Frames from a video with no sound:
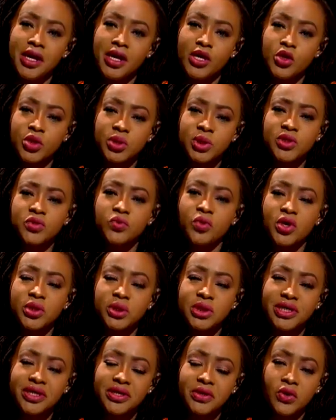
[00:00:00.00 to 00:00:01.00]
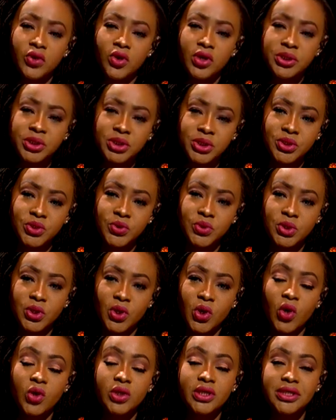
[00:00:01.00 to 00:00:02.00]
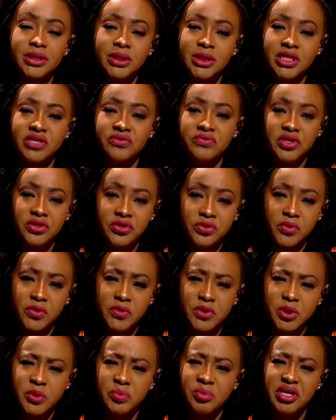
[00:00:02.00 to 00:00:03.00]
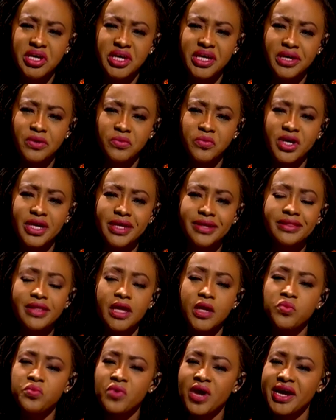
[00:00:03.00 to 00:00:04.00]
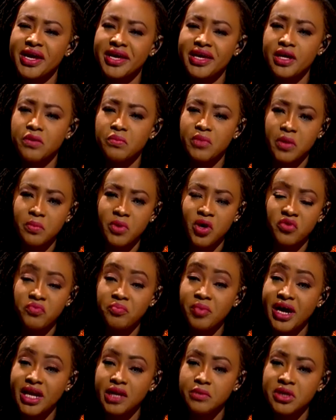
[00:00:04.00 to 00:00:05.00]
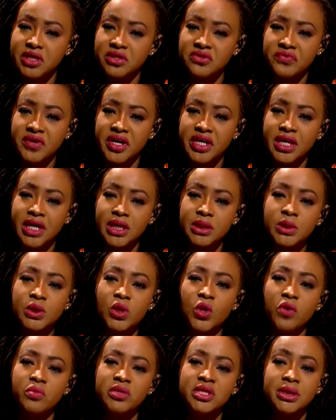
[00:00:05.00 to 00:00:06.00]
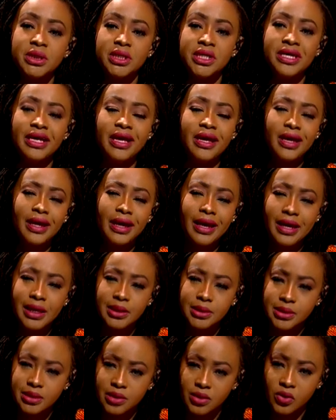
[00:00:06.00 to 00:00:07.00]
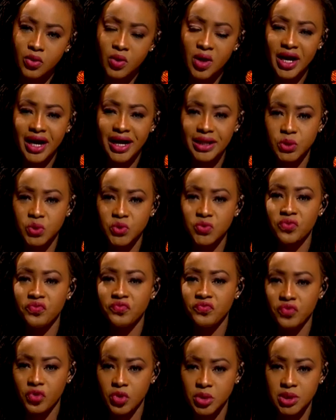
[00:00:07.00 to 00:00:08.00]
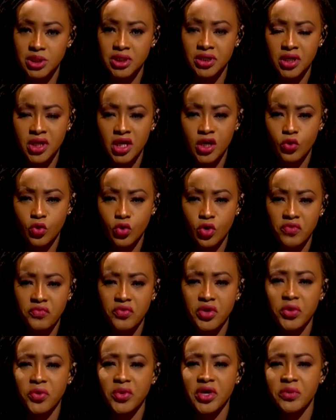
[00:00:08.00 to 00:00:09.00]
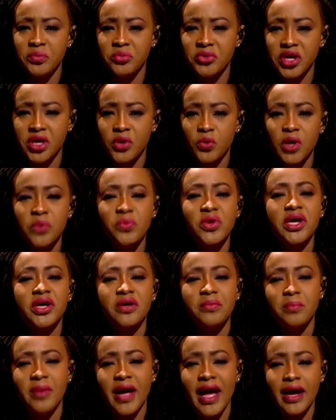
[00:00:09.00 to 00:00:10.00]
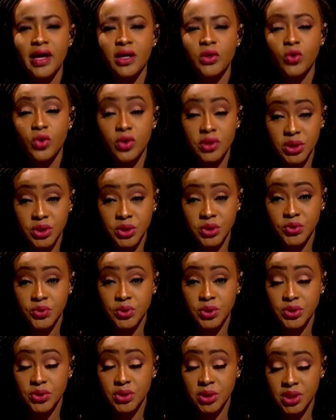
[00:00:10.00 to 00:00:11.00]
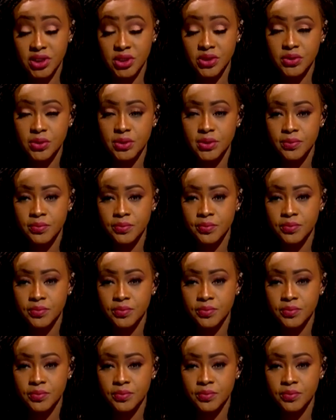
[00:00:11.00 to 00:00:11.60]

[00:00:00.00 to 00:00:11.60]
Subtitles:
You're still watching Hot Issues on TV3. We're speaking with a ranking member of Parliament's Finance Committee, Casiel Ato Forson. We'll go for a quick break. When we come back, Hot Issues continues.